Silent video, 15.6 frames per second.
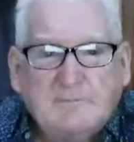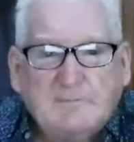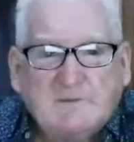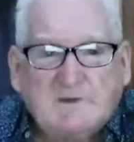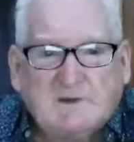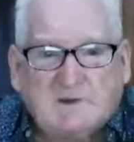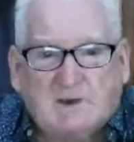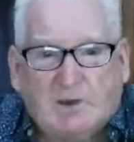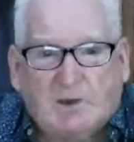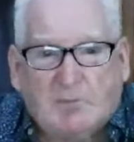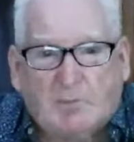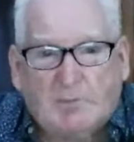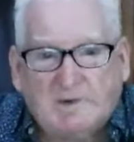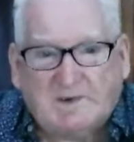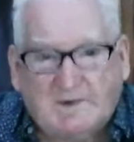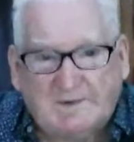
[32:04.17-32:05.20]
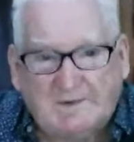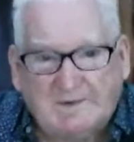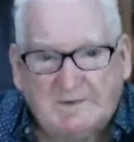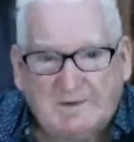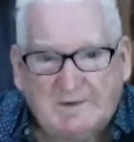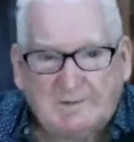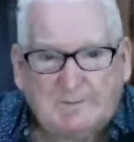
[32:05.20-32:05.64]
She's never
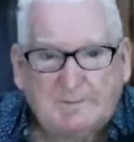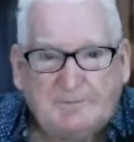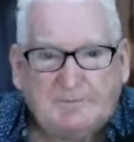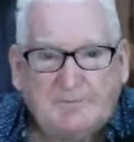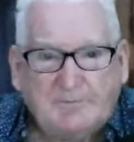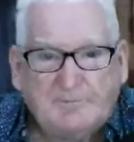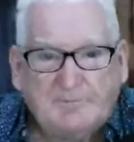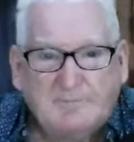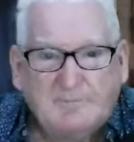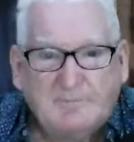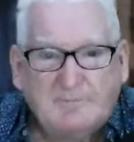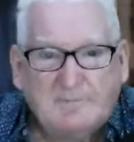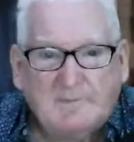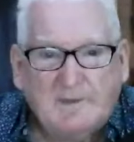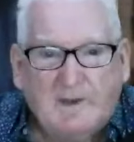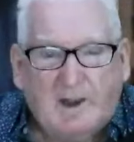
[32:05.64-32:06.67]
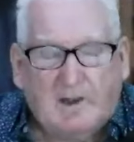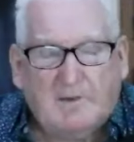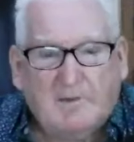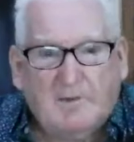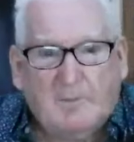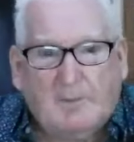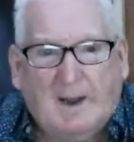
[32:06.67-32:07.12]
rescinded it.
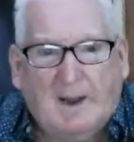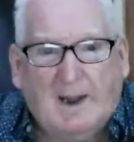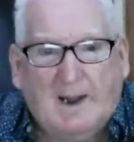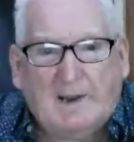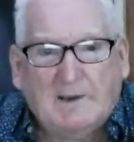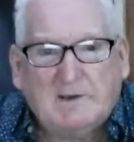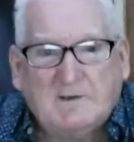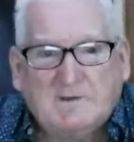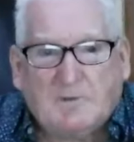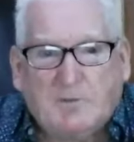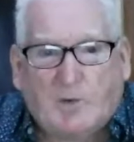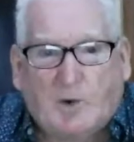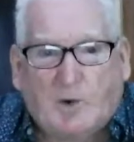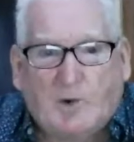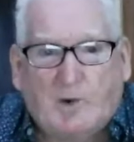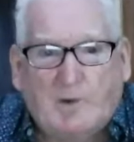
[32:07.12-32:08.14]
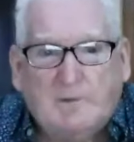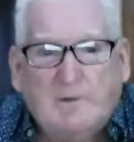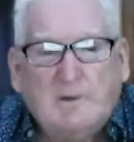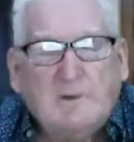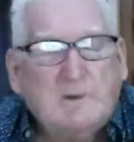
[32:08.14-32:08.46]
And the bar is a foreign